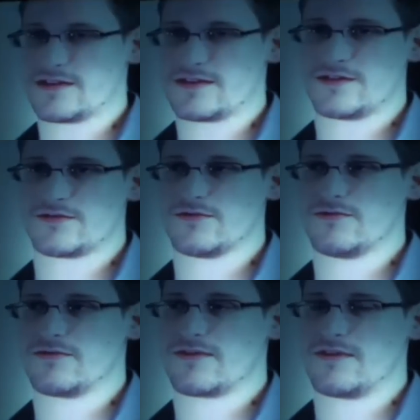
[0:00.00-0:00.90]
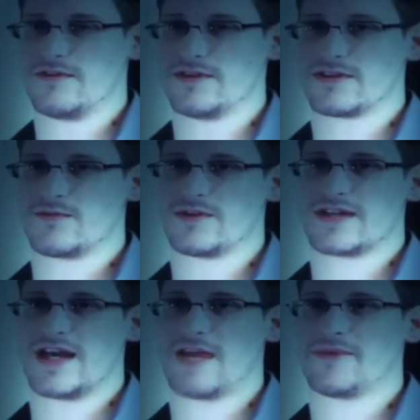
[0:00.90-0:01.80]
This is the truth. This is
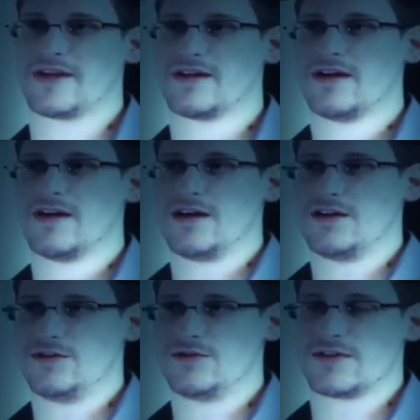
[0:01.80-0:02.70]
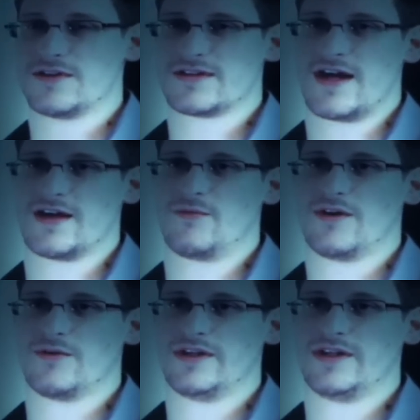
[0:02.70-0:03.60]
what's happening. You should decide
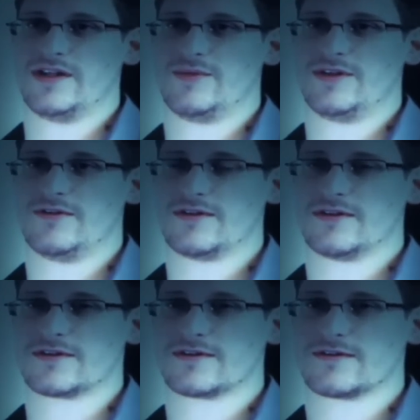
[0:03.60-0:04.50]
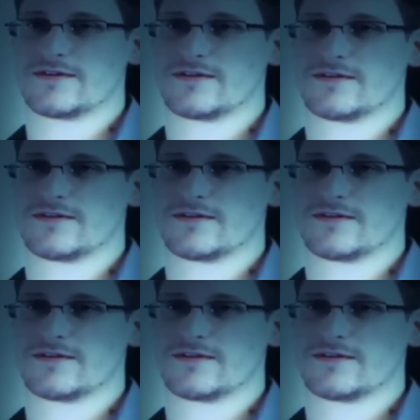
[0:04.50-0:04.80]
whether we need to be doing this.